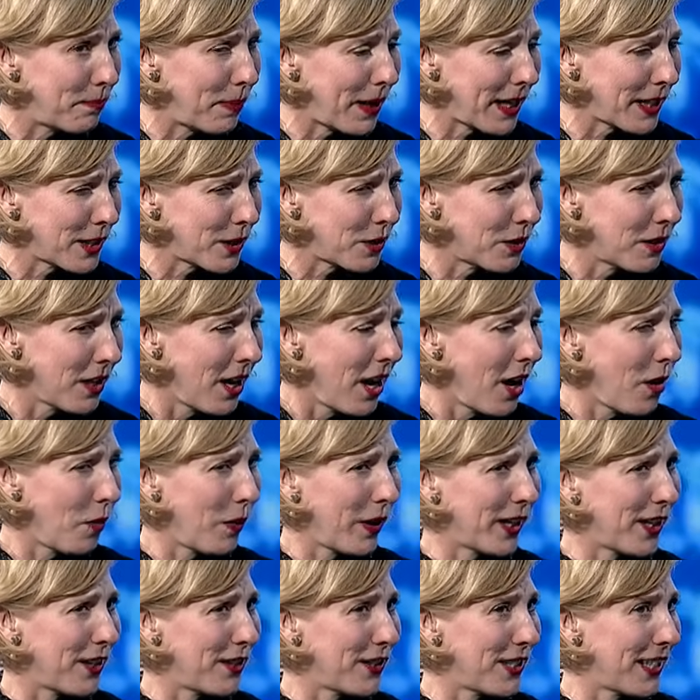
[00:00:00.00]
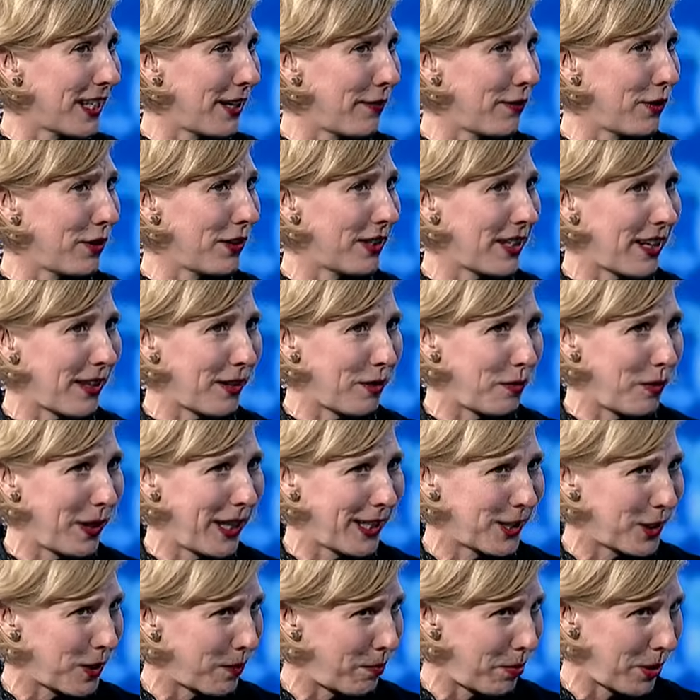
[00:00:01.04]
"But we're going to give you another
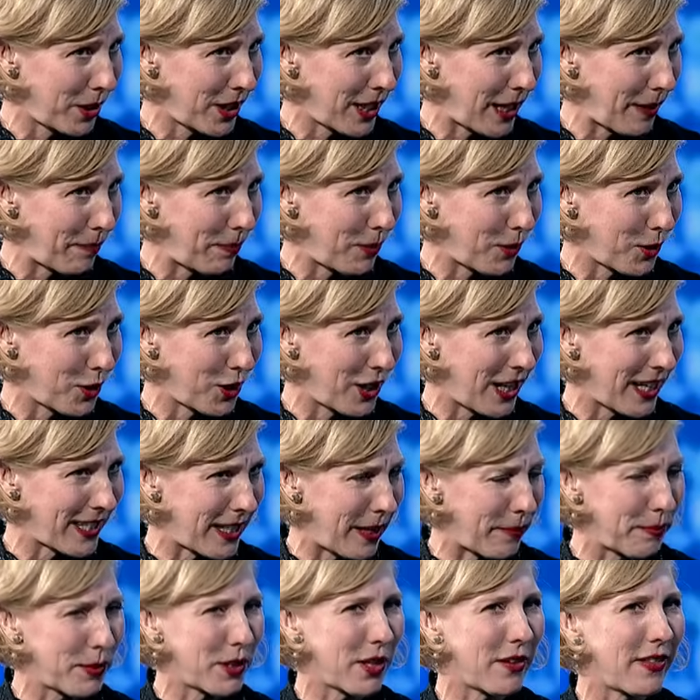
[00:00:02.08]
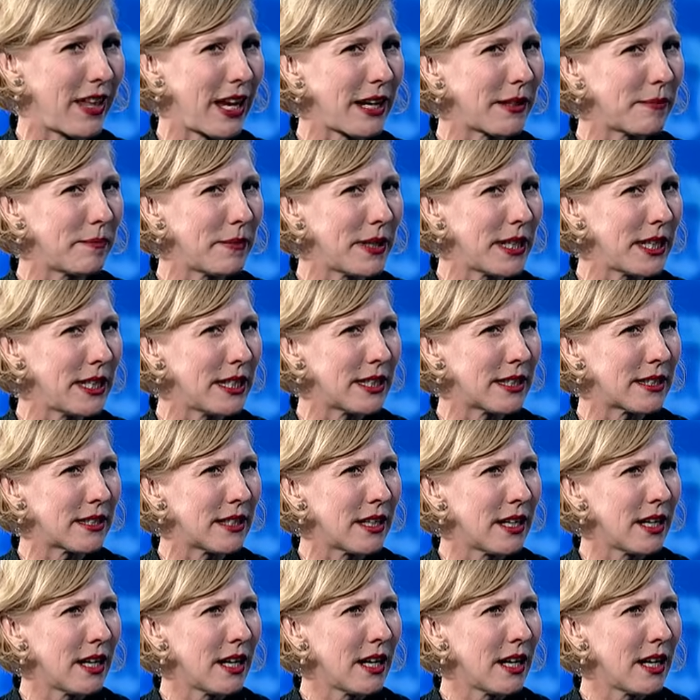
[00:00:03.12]
week to put up or shut up." So that means,